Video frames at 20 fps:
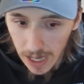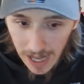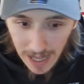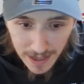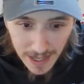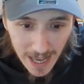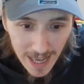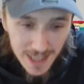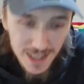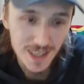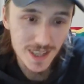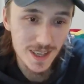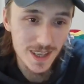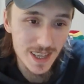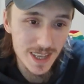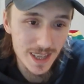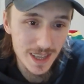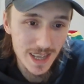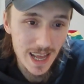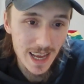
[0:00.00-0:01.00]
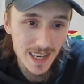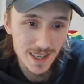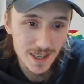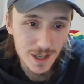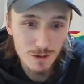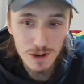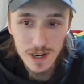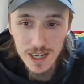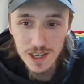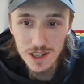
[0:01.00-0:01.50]
that's
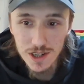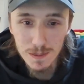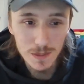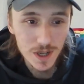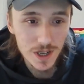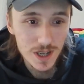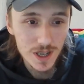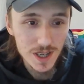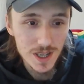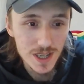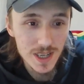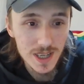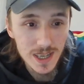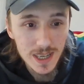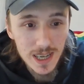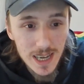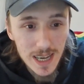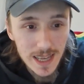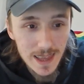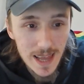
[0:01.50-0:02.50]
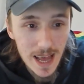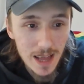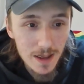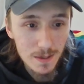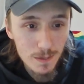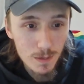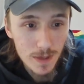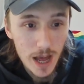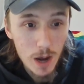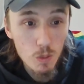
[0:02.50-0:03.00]
the reason, because
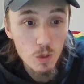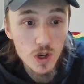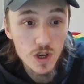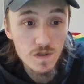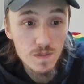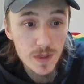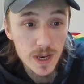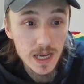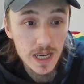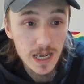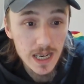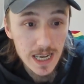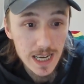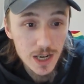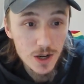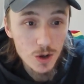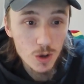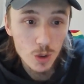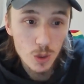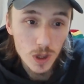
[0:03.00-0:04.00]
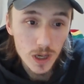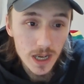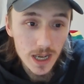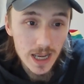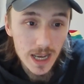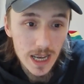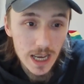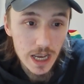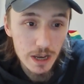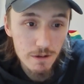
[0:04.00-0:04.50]
that would have been illegal
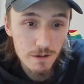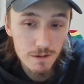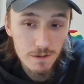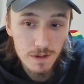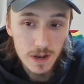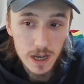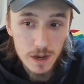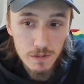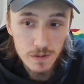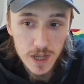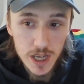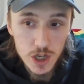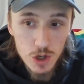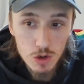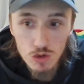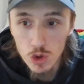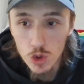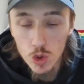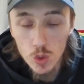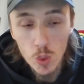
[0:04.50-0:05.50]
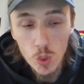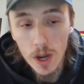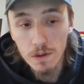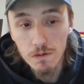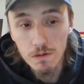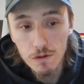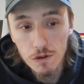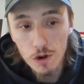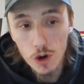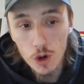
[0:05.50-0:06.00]
if this rule
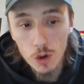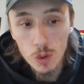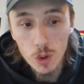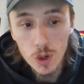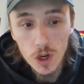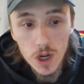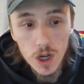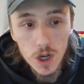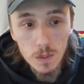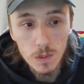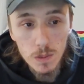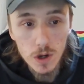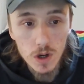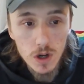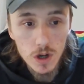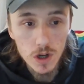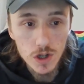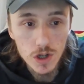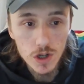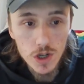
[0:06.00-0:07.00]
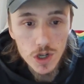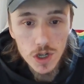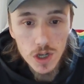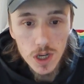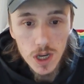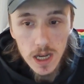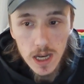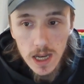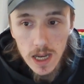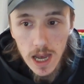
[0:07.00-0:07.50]
went through, because,
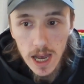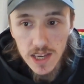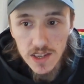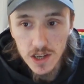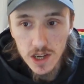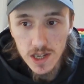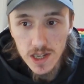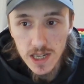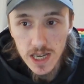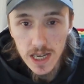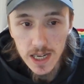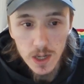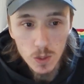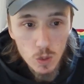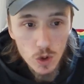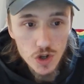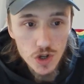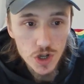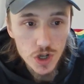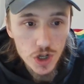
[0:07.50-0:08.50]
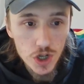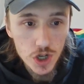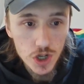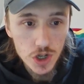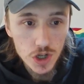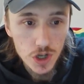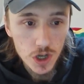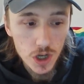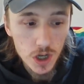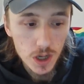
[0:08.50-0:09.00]
as I said, it wasn't
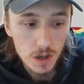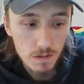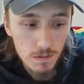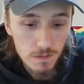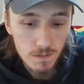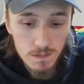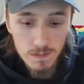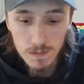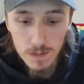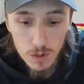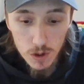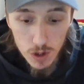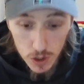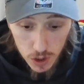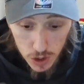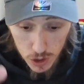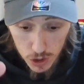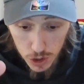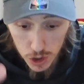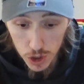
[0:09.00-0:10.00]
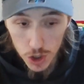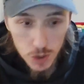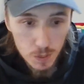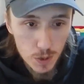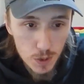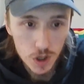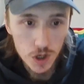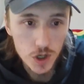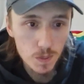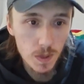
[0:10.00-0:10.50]
just the tush
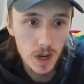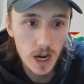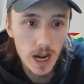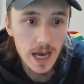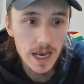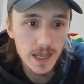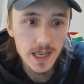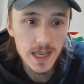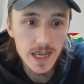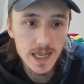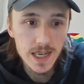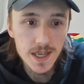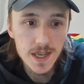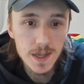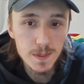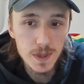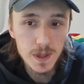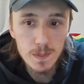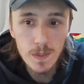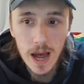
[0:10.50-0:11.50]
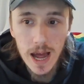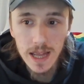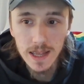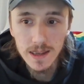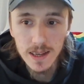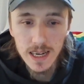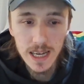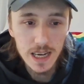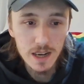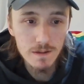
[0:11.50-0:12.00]
push play that is to be banned,
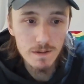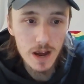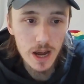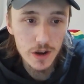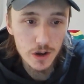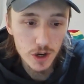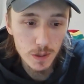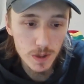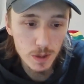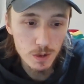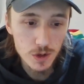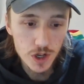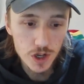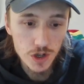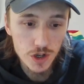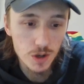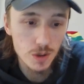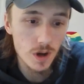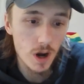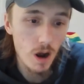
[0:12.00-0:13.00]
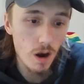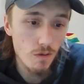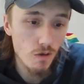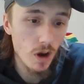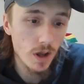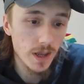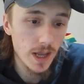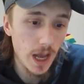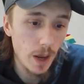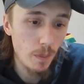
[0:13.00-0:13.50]
and in a vacuum it was just you can't
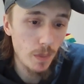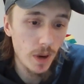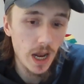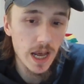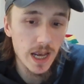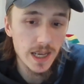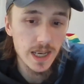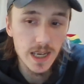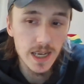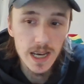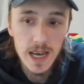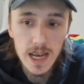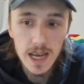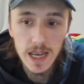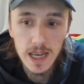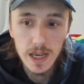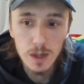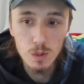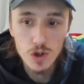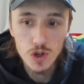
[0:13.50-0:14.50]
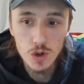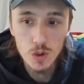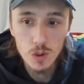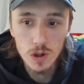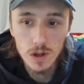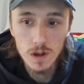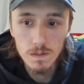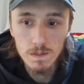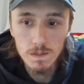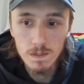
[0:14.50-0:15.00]
run that play. It was all of the